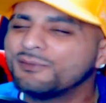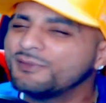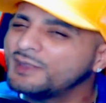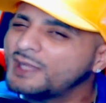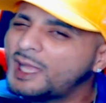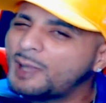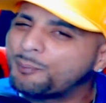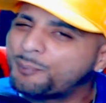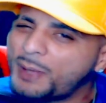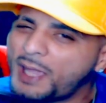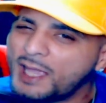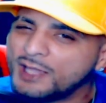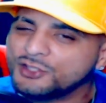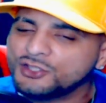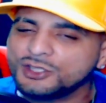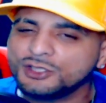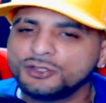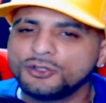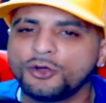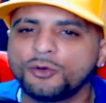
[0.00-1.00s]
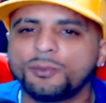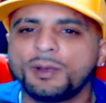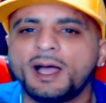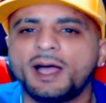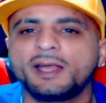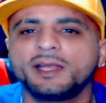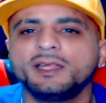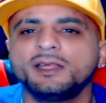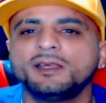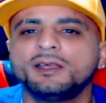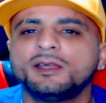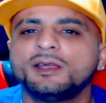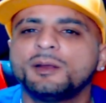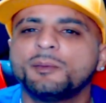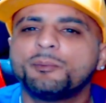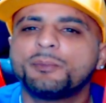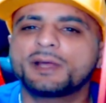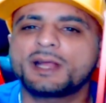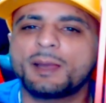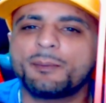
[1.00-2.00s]
Not bashing nobody,
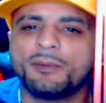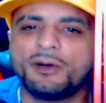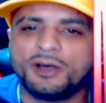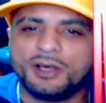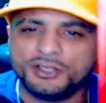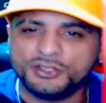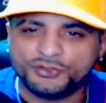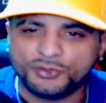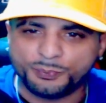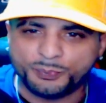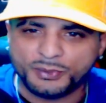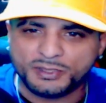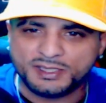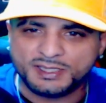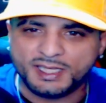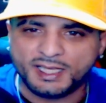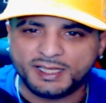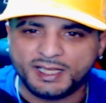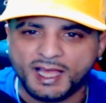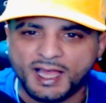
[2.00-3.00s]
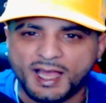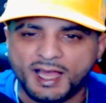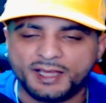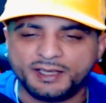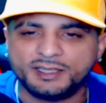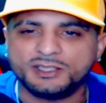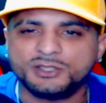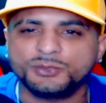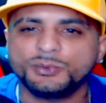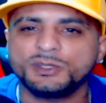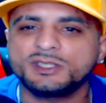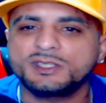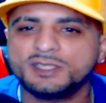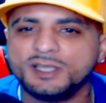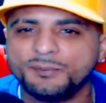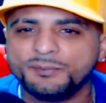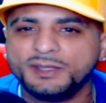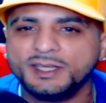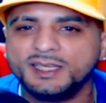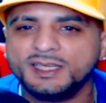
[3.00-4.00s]
but I'm one hundred percent honest. When
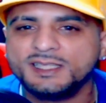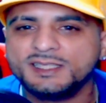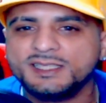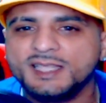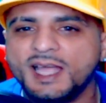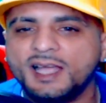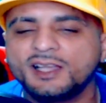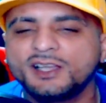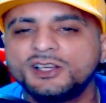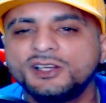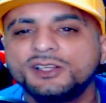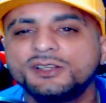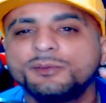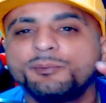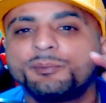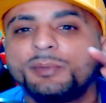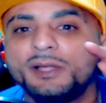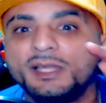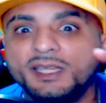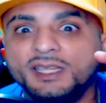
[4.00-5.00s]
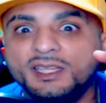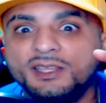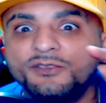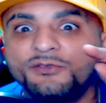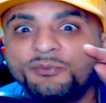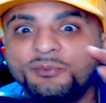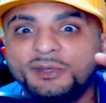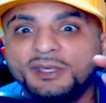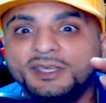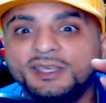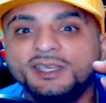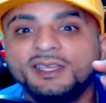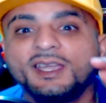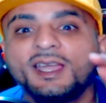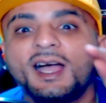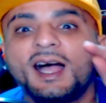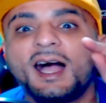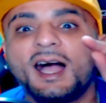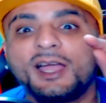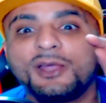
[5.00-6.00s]
something is not good, believe me,
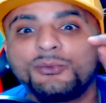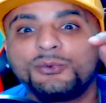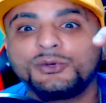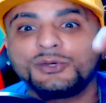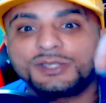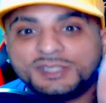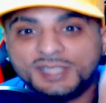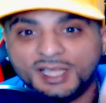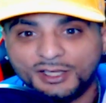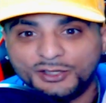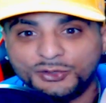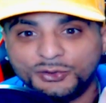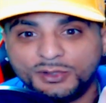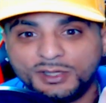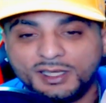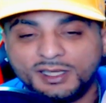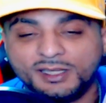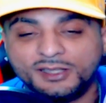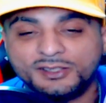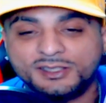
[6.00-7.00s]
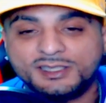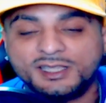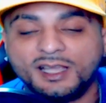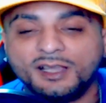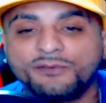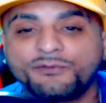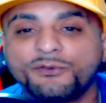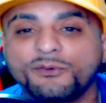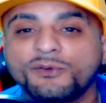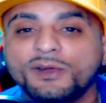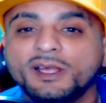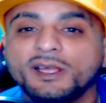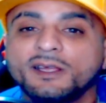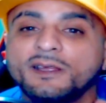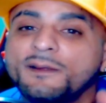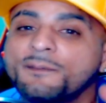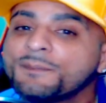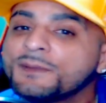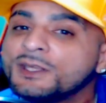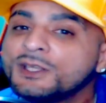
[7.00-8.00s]
I will tell you here on Tek four Rek.
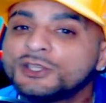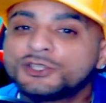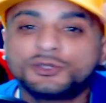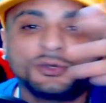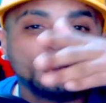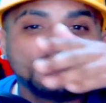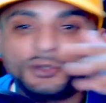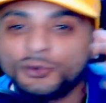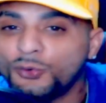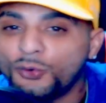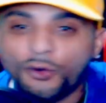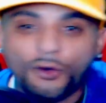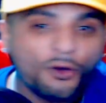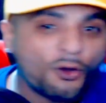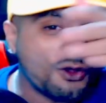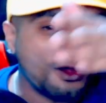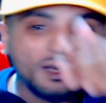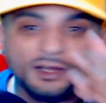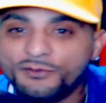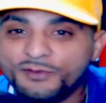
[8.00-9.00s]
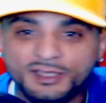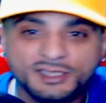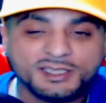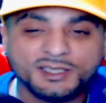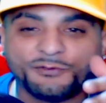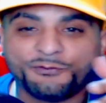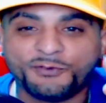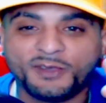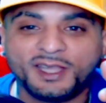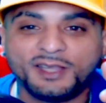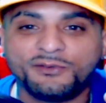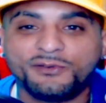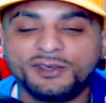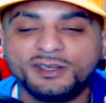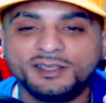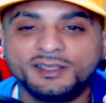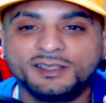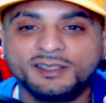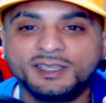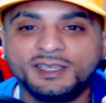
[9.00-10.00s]
So do all of us a favor.
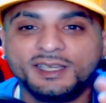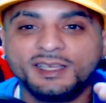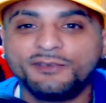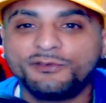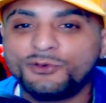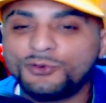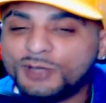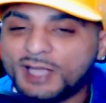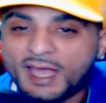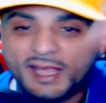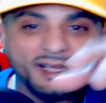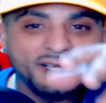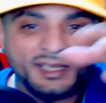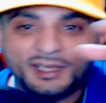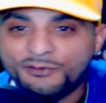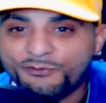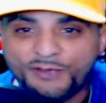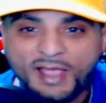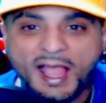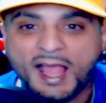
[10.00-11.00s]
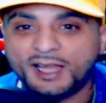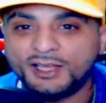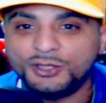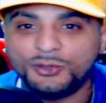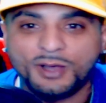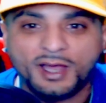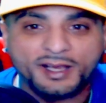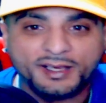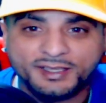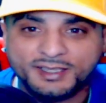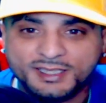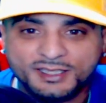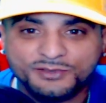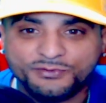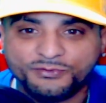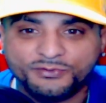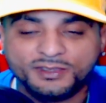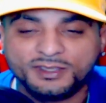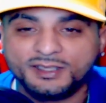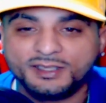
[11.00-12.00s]
If you got any value out of this
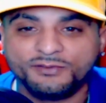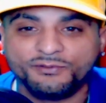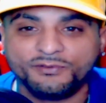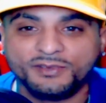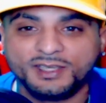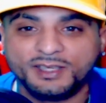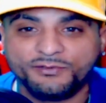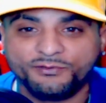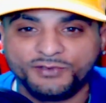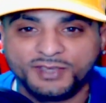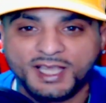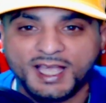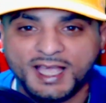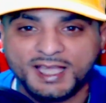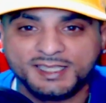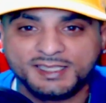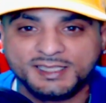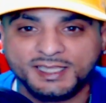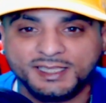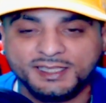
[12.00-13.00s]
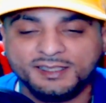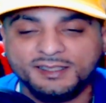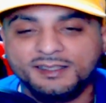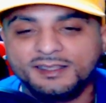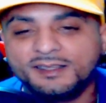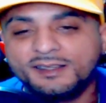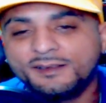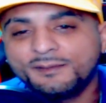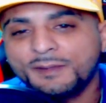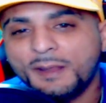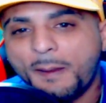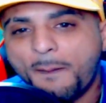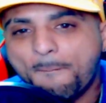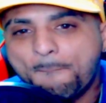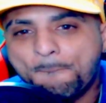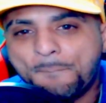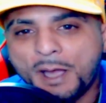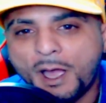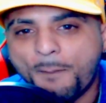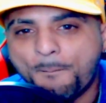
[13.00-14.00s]
content,
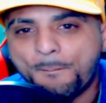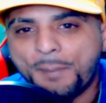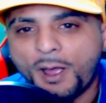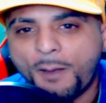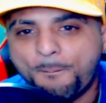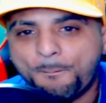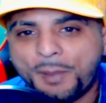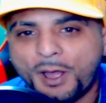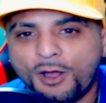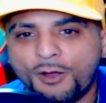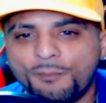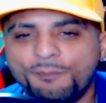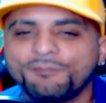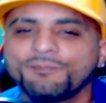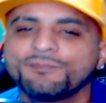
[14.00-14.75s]
boop, boop, boop,